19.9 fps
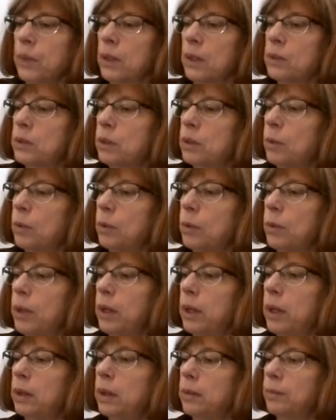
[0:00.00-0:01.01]
see what we
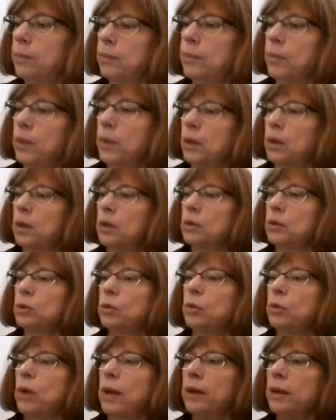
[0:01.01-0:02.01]
get. So
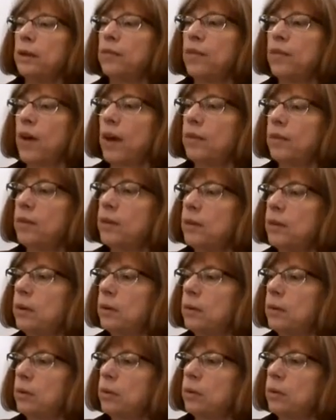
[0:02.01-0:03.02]
95
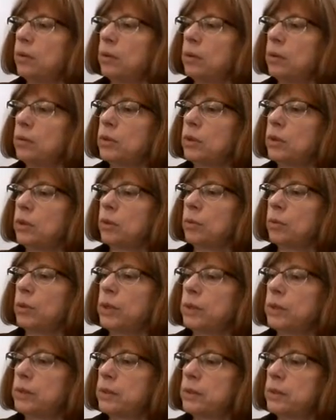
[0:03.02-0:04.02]
into 3
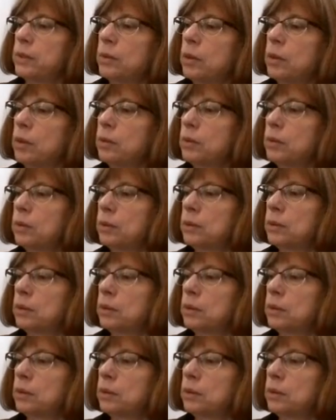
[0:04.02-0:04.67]
is 0.